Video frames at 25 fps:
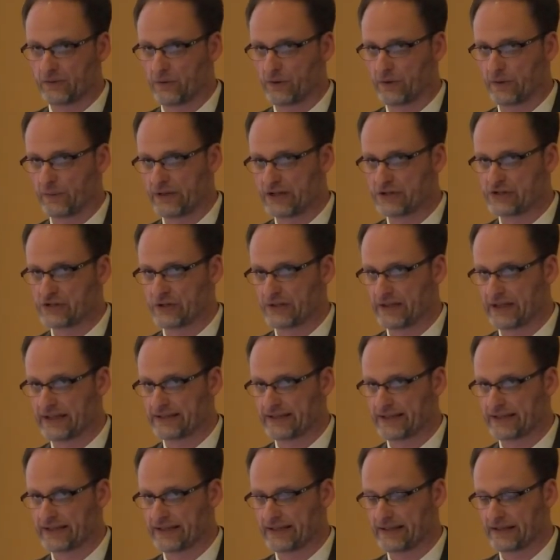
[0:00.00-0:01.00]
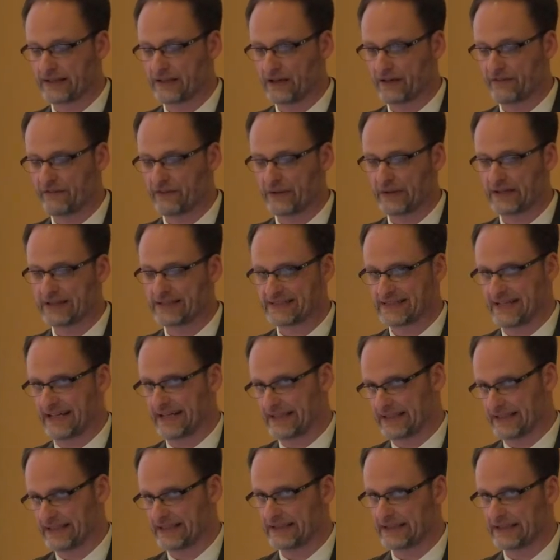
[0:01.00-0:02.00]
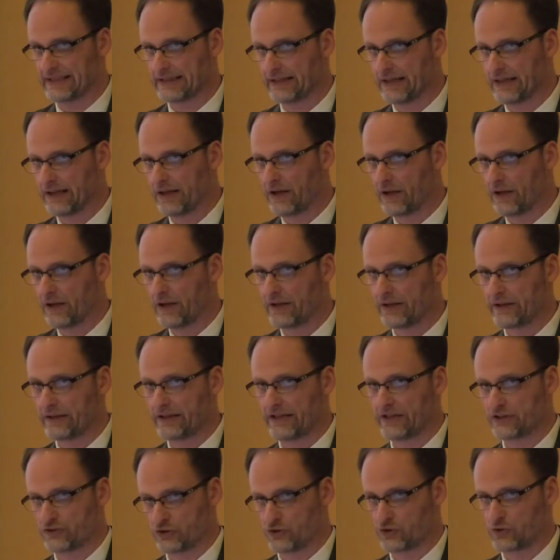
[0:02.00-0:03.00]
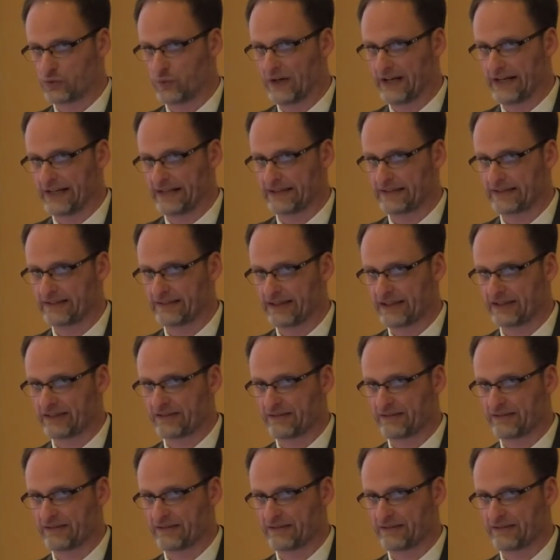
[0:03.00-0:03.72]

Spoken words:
or racial identity are very tightly intertwined.